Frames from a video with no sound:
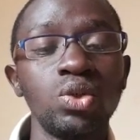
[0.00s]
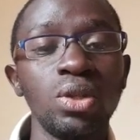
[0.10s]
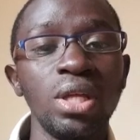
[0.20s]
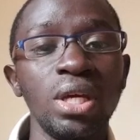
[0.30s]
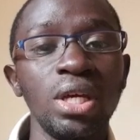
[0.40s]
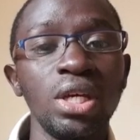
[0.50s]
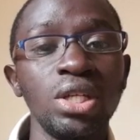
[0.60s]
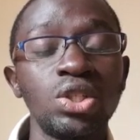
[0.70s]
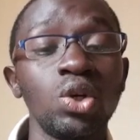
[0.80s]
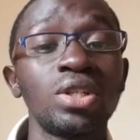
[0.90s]
to
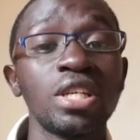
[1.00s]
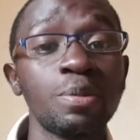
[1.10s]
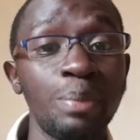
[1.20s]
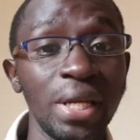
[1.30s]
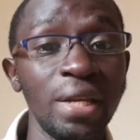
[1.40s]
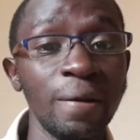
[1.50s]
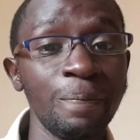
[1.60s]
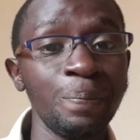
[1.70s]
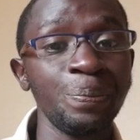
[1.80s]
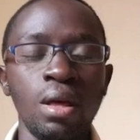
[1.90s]
the Toyota Spade.
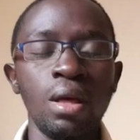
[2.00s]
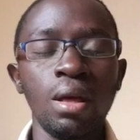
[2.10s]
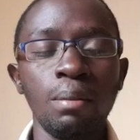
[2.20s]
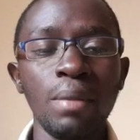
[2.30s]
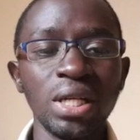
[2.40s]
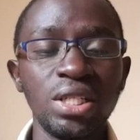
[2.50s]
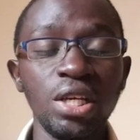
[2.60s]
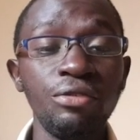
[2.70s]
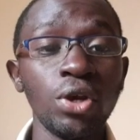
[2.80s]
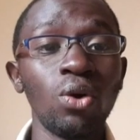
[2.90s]
But
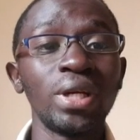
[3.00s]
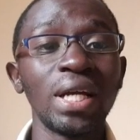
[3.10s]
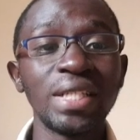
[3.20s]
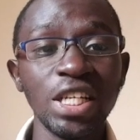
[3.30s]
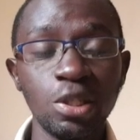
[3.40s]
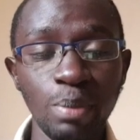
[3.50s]
if you're on a tight